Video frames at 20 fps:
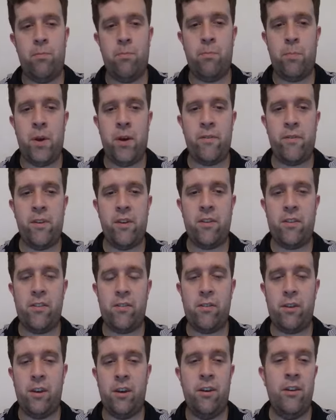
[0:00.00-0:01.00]
perfect
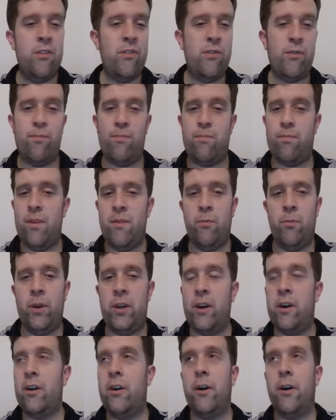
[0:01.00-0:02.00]
because we
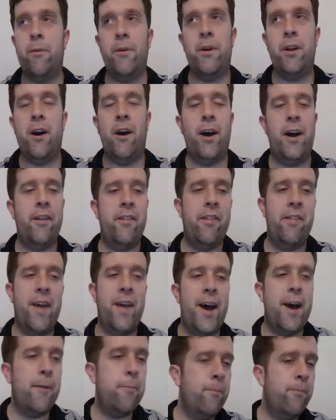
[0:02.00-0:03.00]
can't go any higher than
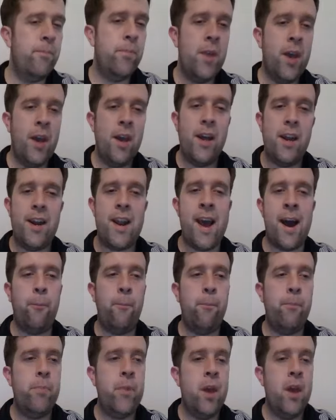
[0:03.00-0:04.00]
that. Now,
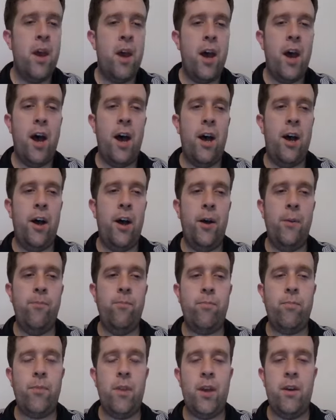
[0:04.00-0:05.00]
um,
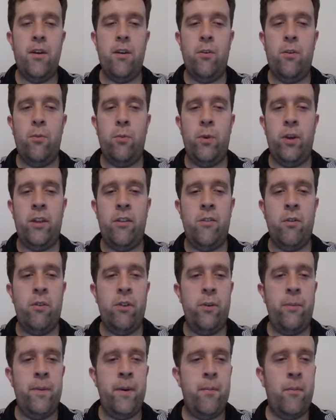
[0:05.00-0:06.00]
we can do a
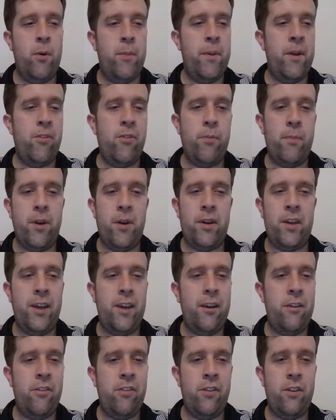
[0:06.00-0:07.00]
little bit more pencil
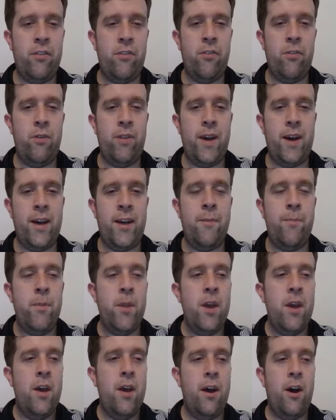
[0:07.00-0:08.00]
marking, so let's do that.
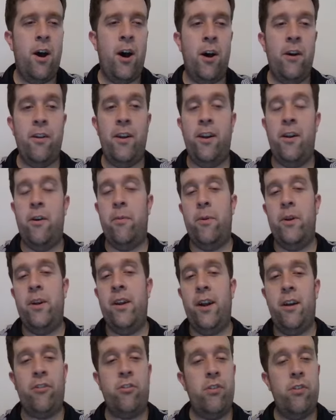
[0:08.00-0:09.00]
Oh, no, we
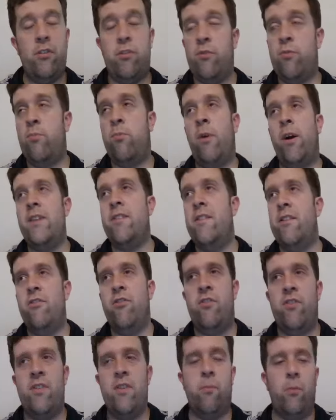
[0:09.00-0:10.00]
can actually just write to
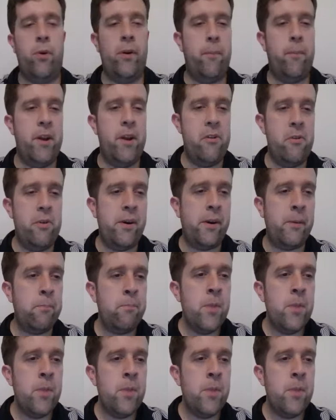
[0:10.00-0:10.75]
Sim, What am I doing?